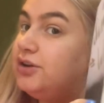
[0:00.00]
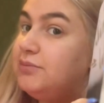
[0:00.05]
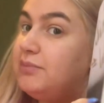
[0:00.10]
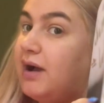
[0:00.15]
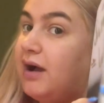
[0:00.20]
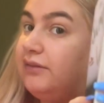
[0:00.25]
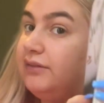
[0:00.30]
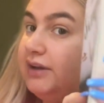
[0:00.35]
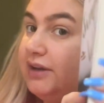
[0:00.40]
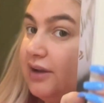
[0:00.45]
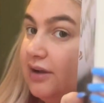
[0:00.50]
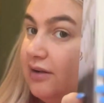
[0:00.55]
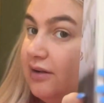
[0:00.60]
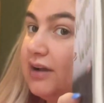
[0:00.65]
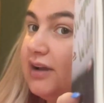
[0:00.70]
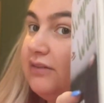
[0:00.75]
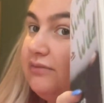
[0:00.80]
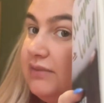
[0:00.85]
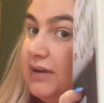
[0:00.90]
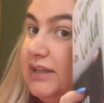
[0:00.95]
amount, you know. I
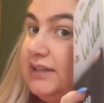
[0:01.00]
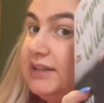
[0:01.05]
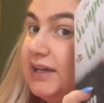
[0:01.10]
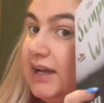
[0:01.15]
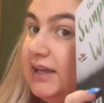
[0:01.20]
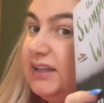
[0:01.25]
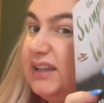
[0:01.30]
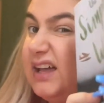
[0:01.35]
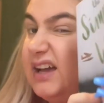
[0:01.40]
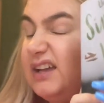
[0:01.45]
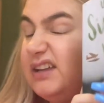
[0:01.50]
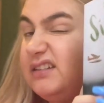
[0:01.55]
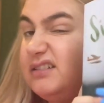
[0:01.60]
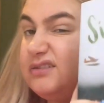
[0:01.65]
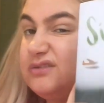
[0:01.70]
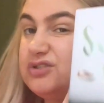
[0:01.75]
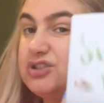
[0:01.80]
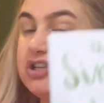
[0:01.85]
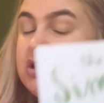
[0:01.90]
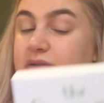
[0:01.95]
can read that in like
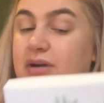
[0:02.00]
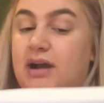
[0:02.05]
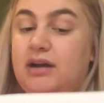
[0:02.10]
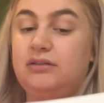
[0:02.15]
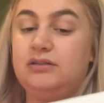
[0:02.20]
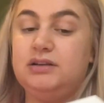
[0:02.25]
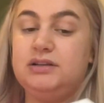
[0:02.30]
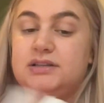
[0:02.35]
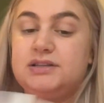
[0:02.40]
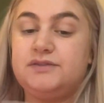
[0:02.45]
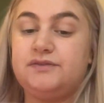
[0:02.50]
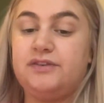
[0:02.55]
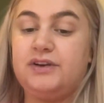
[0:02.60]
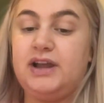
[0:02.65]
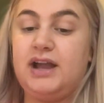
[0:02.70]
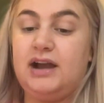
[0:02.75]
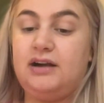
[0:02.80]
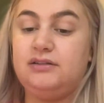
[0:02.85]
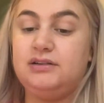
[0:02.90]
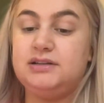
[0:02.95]
2 hours, 3
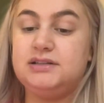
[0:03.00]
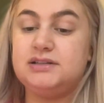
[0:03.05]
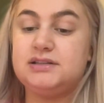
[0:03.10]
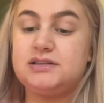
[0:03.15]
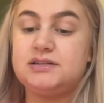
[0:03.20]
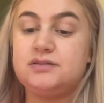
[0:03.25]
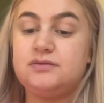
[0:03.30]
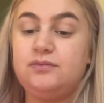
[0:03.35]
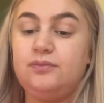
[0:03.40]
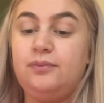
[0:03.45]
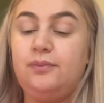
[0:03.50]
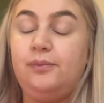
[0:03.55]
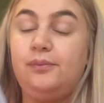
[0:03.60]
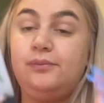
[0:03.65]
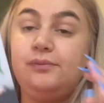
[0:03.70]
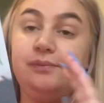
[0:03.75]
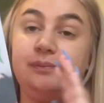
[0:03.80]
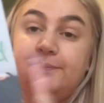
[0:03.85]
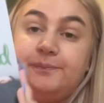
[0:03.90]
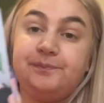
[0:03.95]
hours.
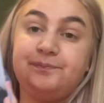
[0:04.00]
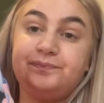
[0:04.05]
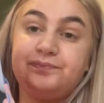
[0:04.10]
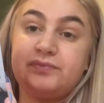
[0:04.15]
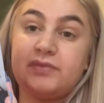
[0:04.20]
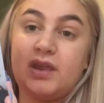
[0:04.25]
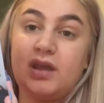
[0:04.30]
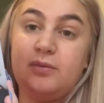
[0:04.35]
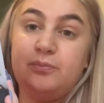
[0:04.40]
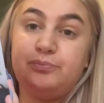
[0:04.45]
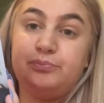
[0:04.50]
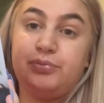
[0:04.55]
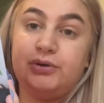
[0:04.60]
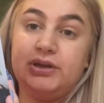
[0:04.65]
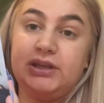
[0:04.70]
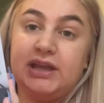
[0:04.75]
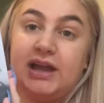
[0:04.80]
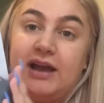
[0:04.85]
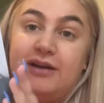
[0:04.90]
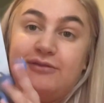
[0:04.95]
But
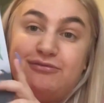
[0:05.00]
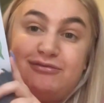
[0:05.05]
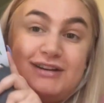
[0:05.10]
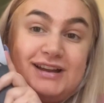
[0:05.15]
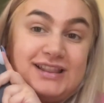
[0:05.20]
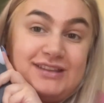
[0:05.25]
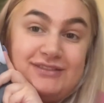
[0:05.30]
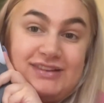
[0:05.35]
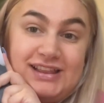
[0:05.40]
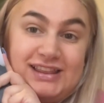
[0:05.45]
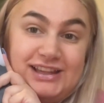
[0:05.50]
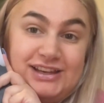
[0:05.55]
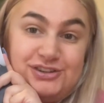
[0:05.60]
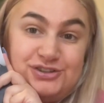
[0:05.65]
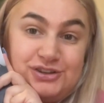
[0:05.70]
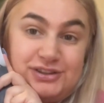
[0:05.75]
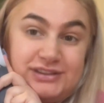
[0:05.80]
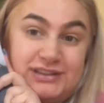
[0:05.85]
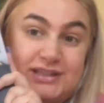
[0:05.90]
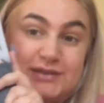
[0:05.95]
yeah, I've really, really
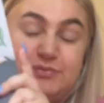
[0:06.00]
enjoyed this